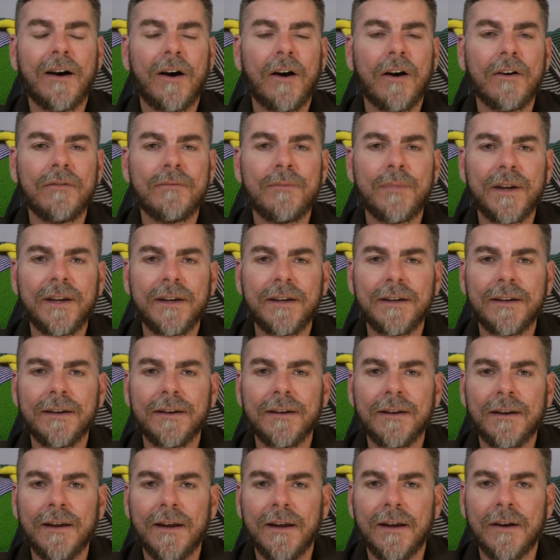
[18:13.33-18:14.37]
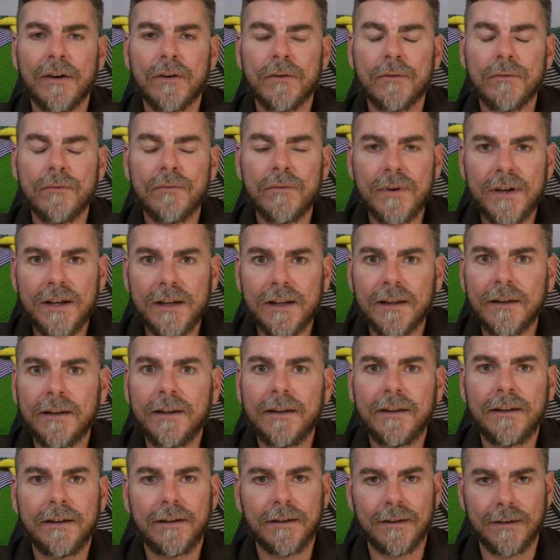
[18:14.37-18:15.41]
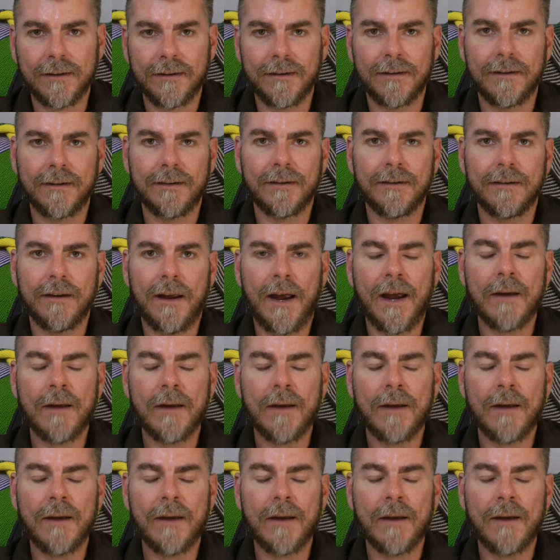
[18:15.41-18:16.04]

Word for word: I've been really uh,